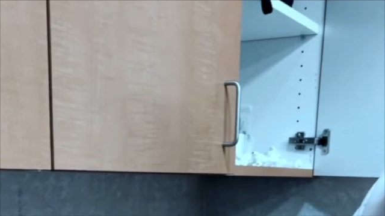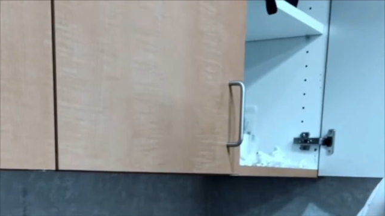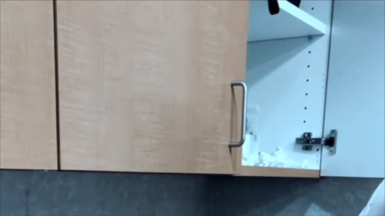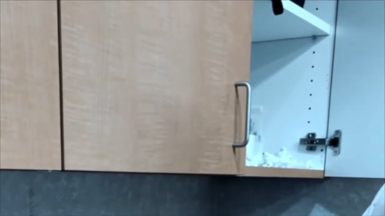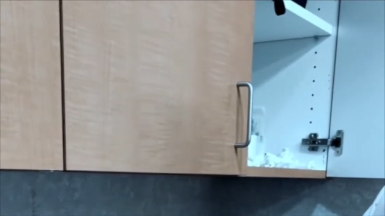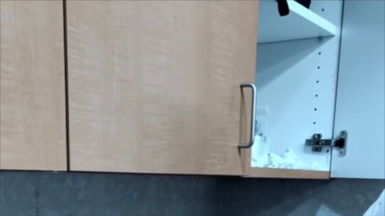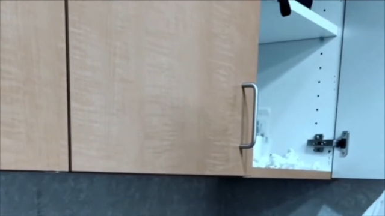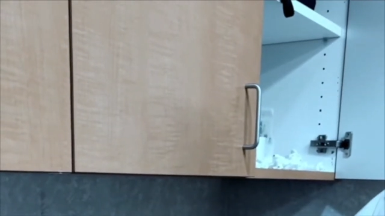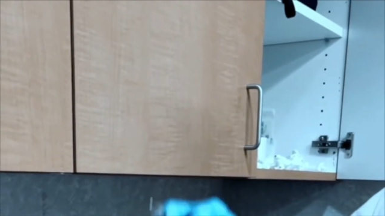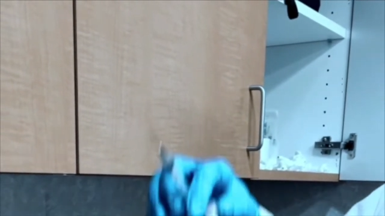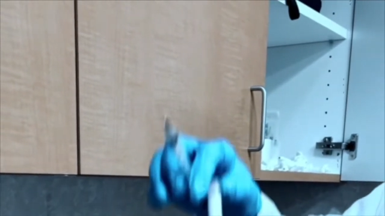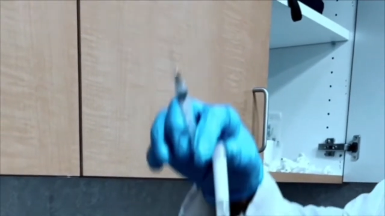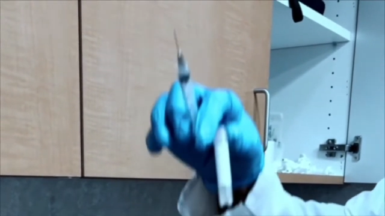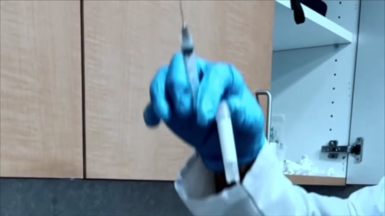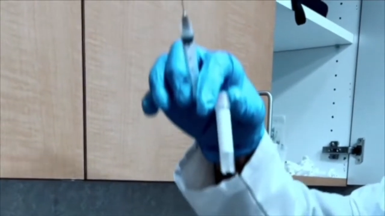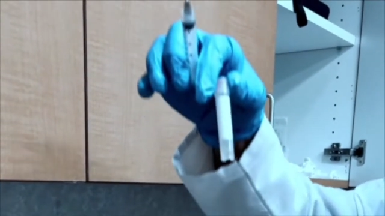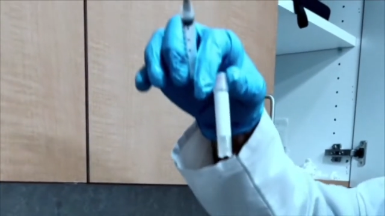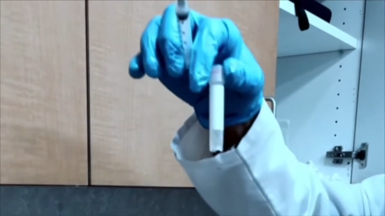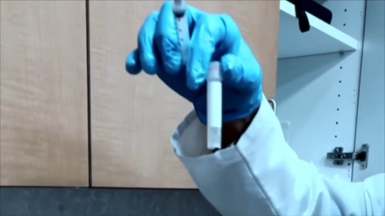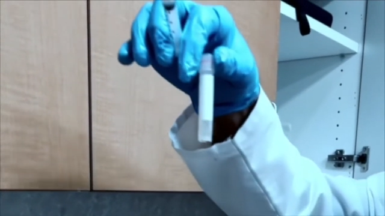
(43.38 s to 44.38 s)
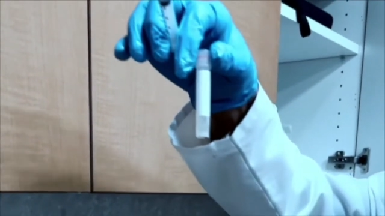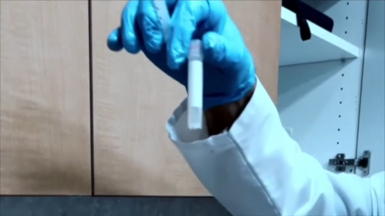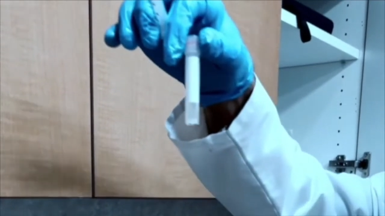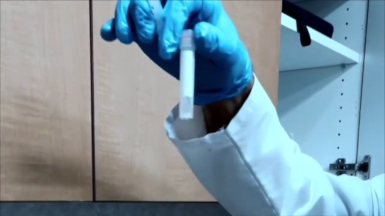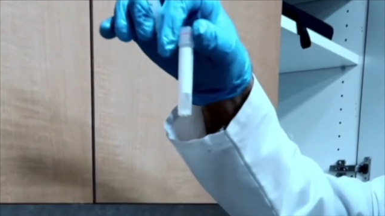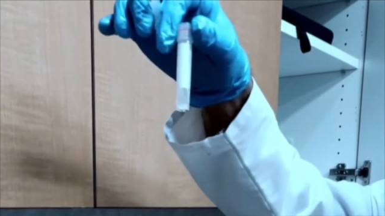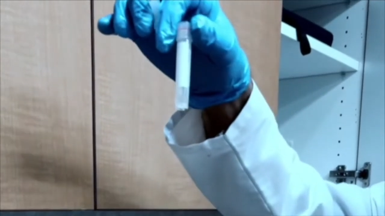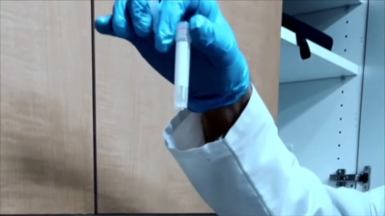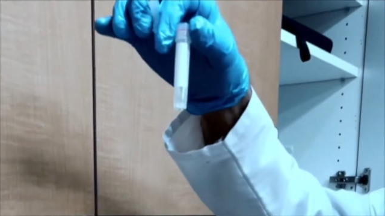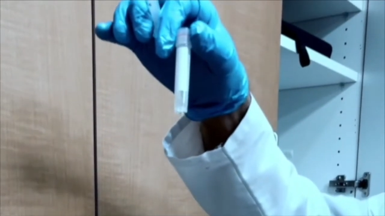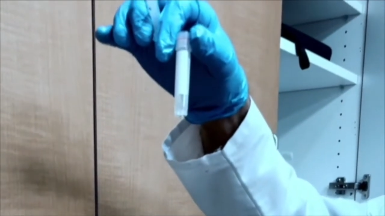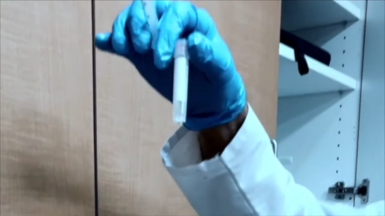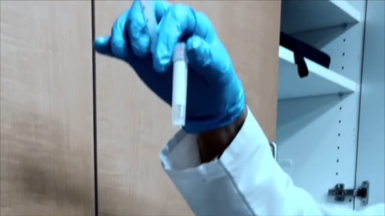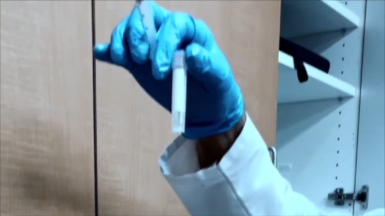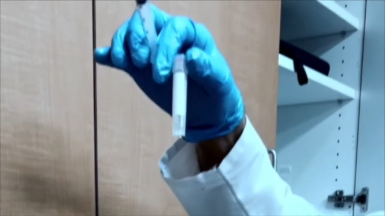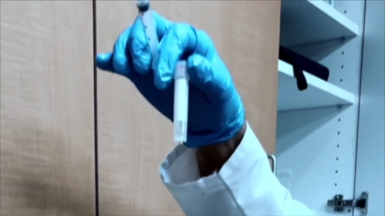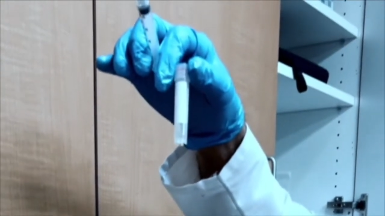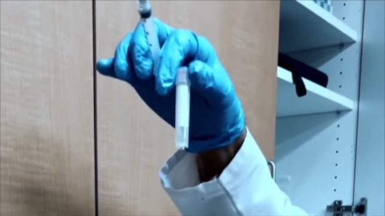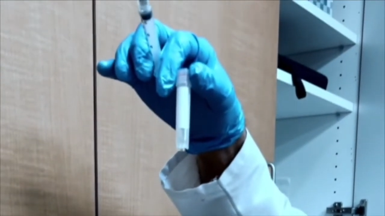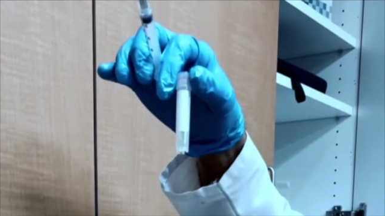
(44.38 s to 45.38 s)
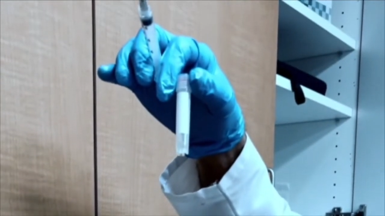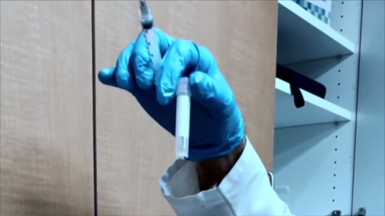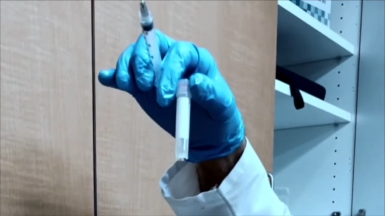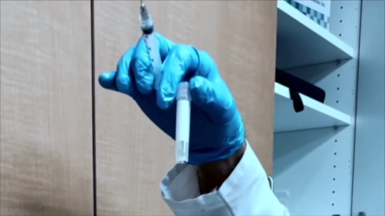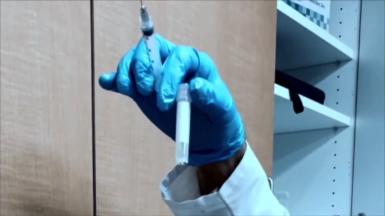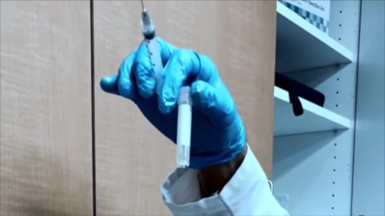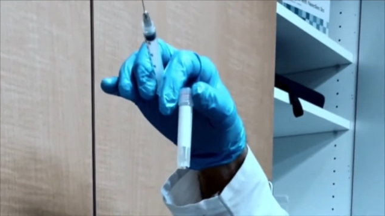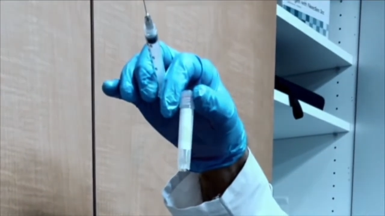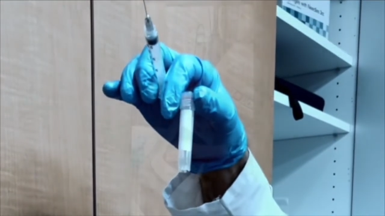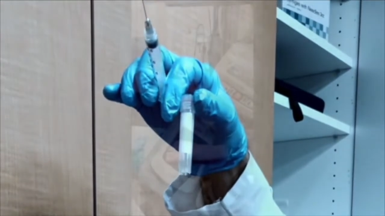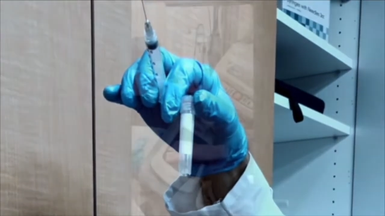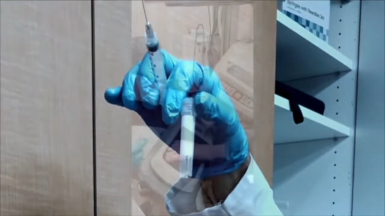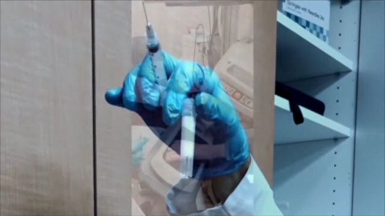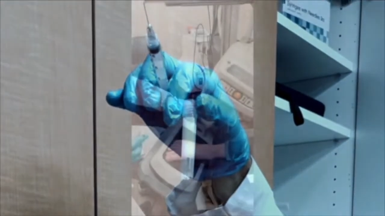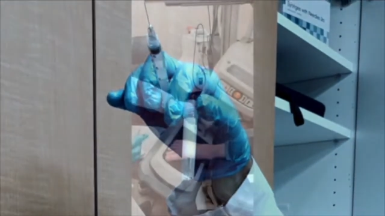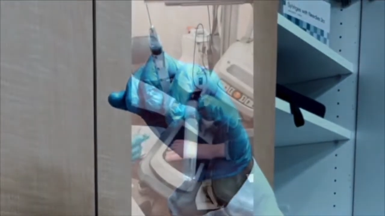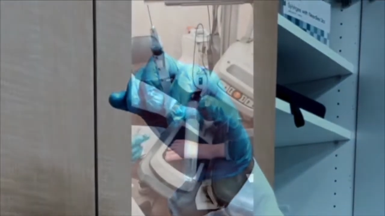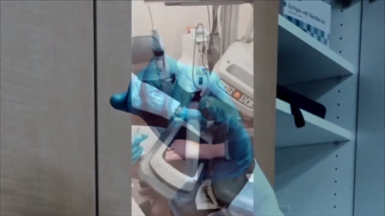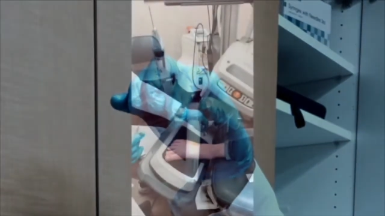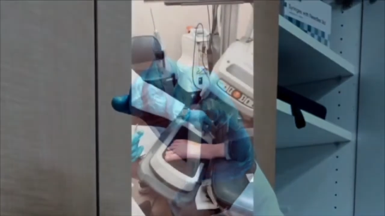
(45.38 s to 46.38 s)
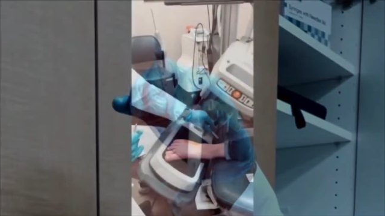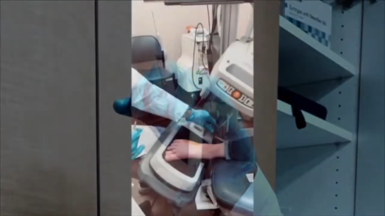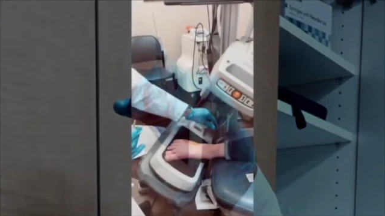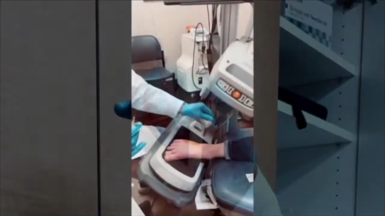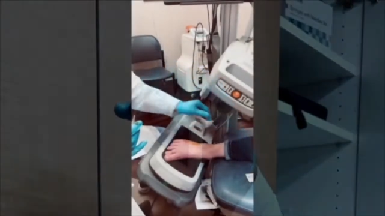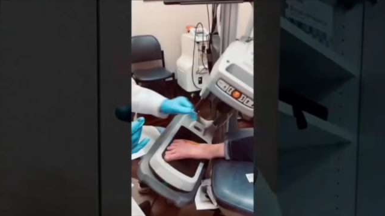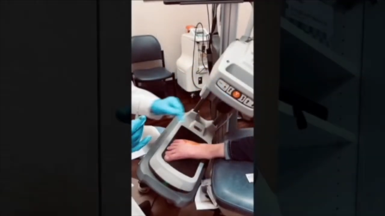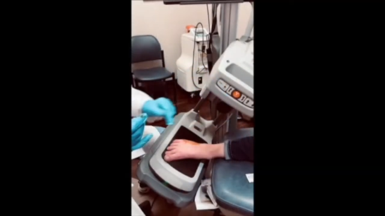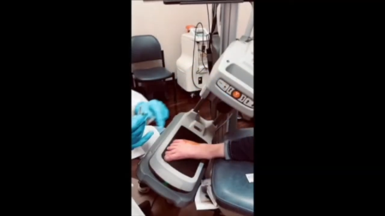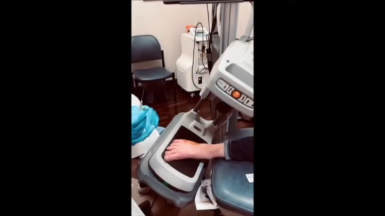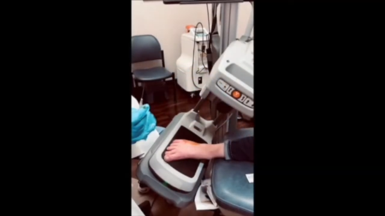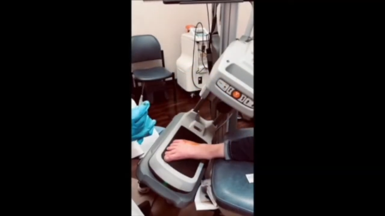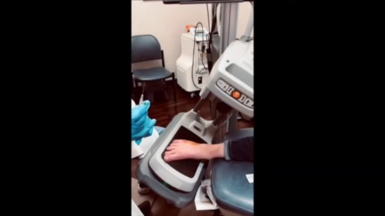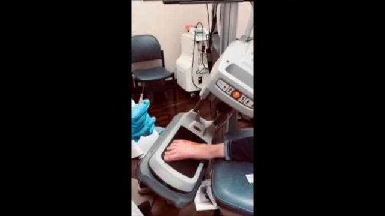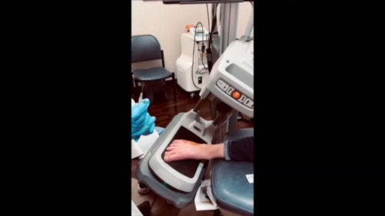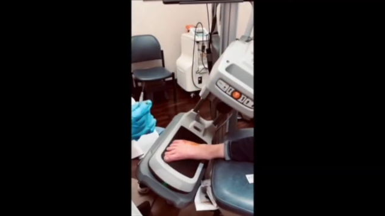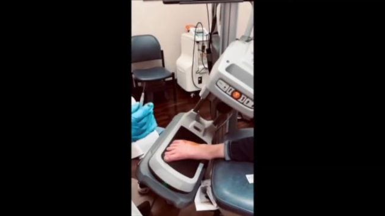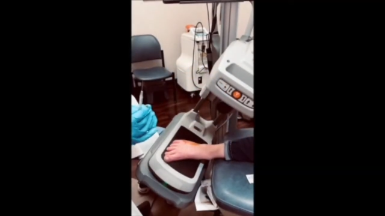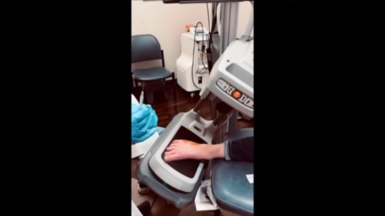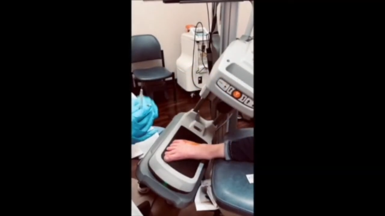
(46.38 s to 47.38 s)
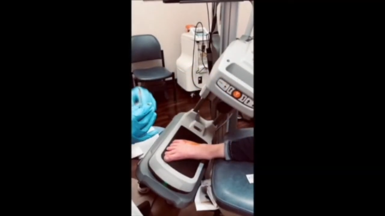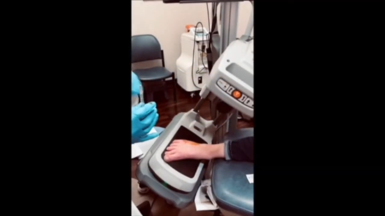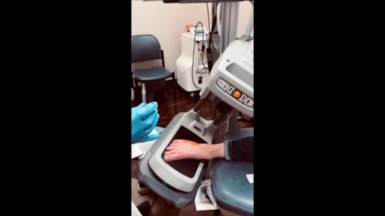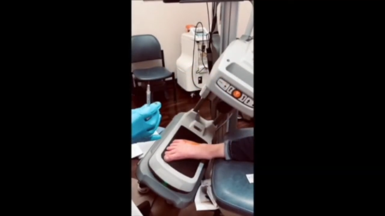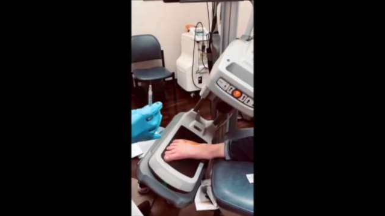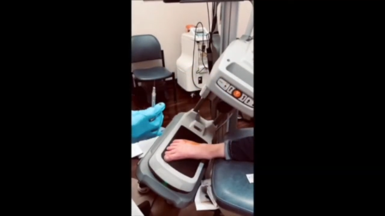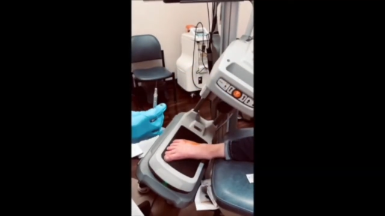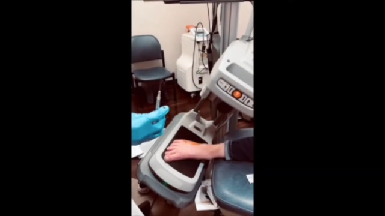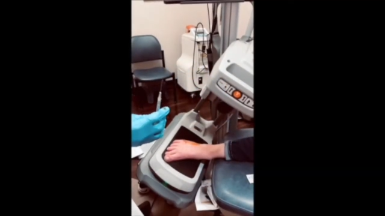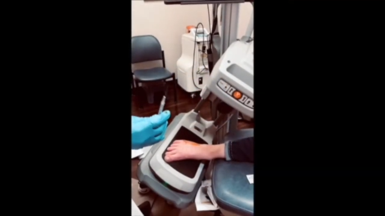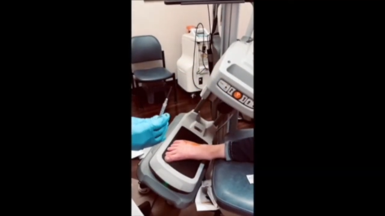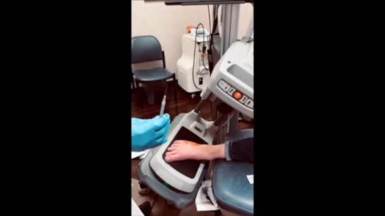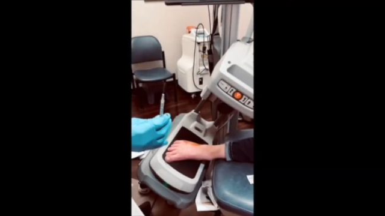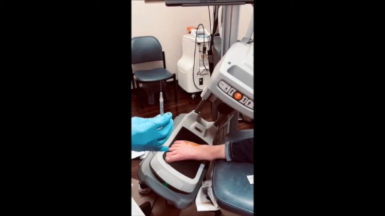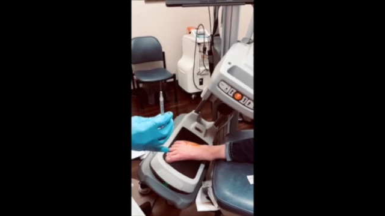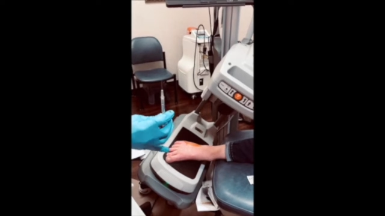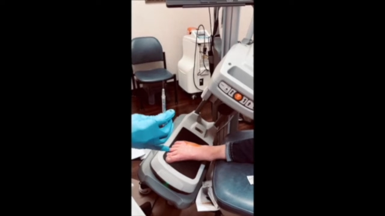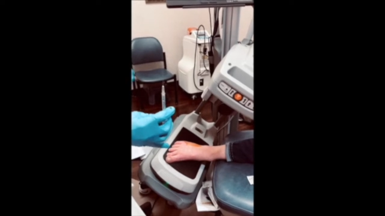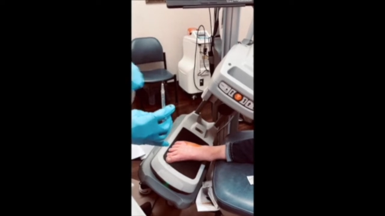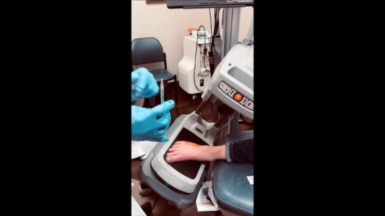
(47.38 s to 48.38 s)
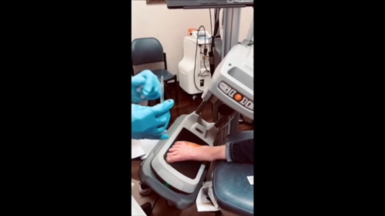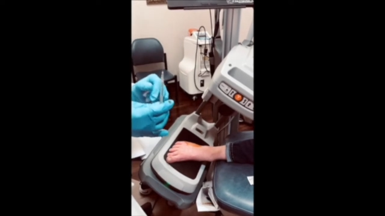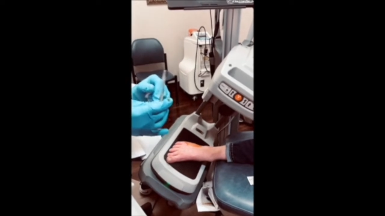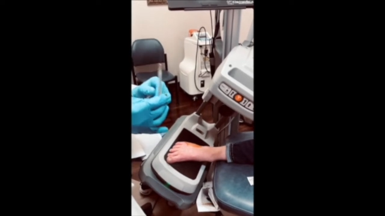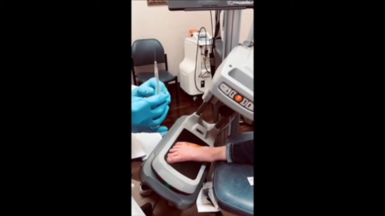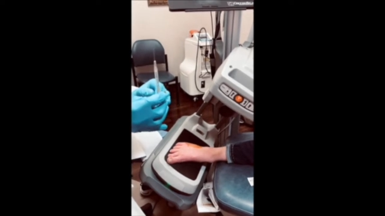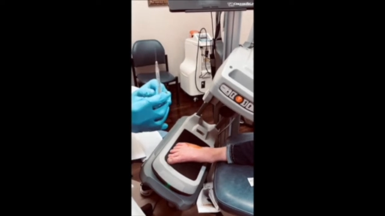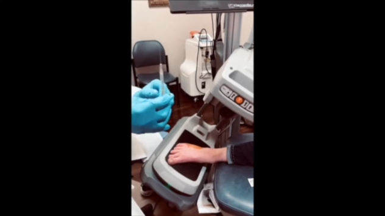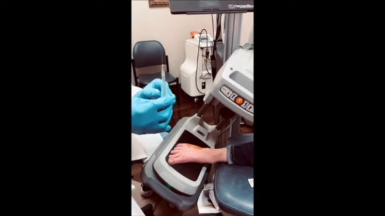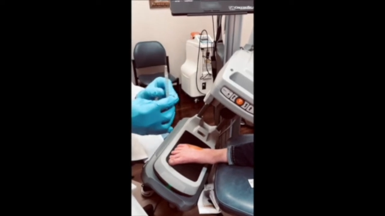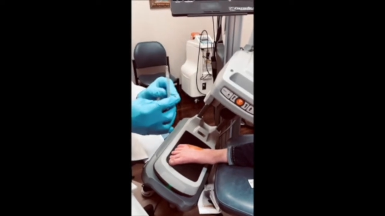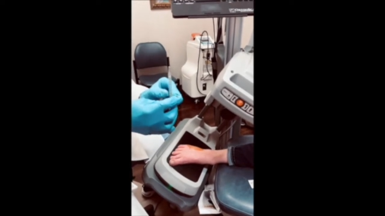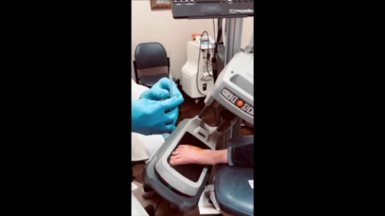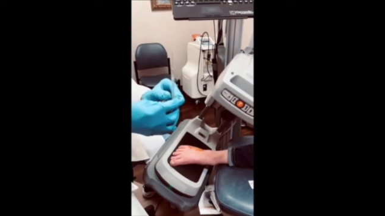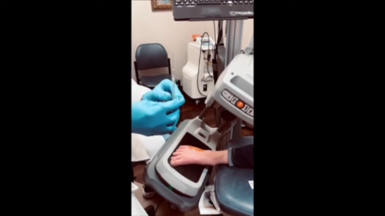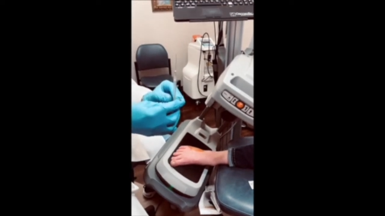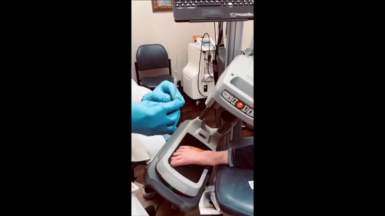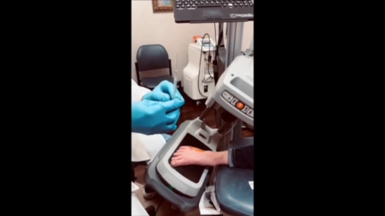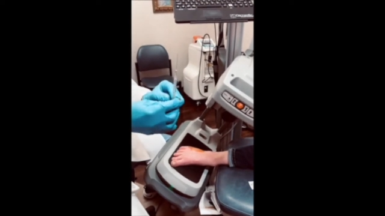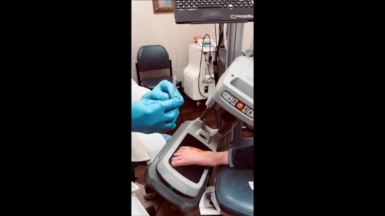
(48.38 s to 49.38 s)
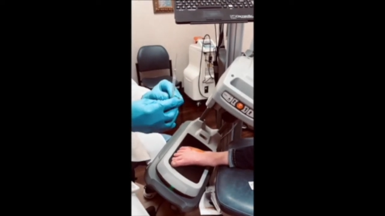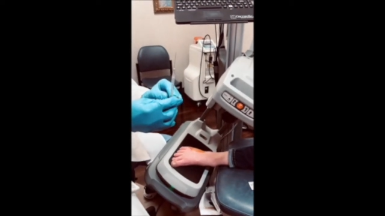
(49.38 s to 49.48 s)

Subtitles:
Nobody's mouth can be seen.